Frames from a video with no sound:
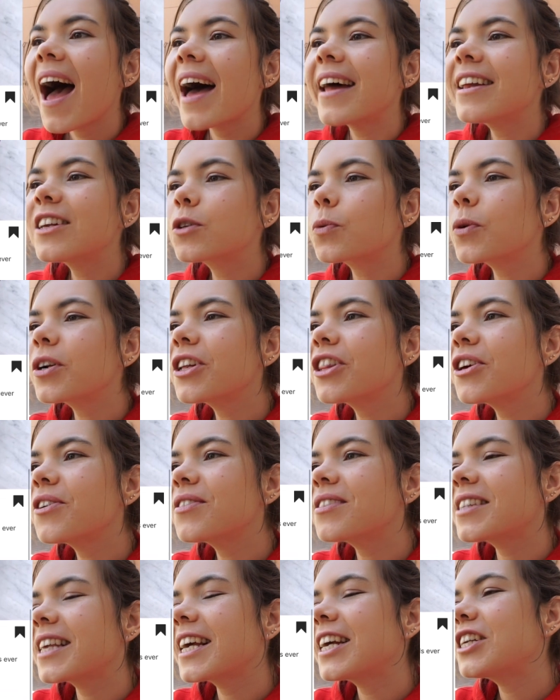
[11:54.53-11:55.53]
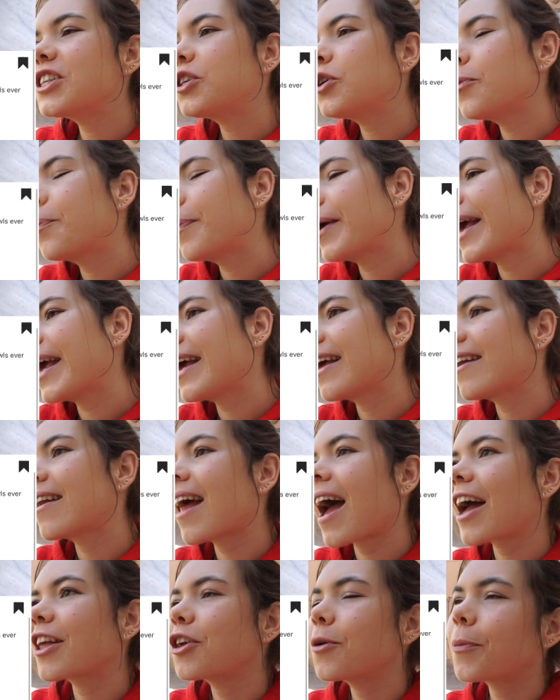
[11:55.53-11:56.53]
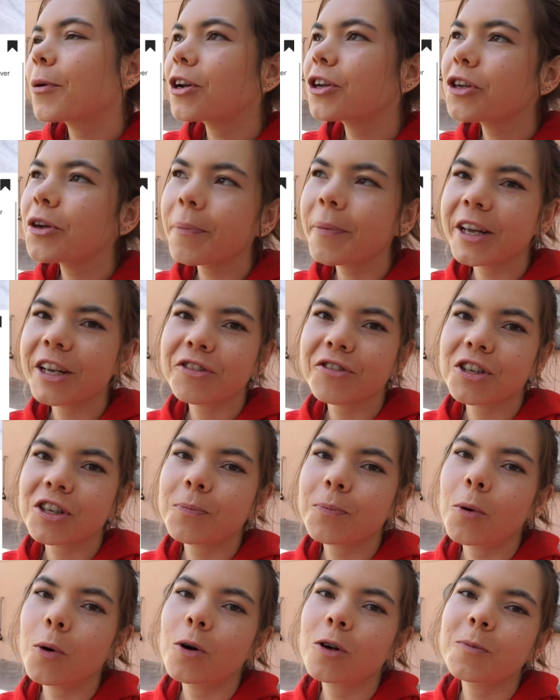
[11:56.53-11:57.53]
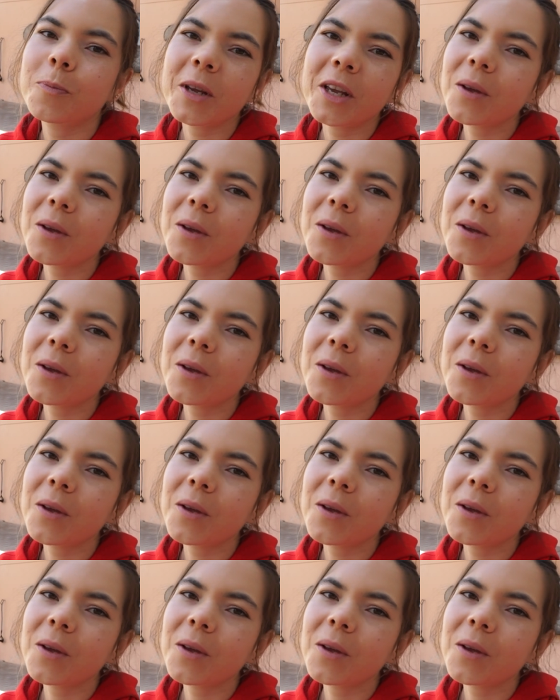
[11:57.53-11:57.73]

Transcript: And it's one of those things you pin and you put on your Pinterest board,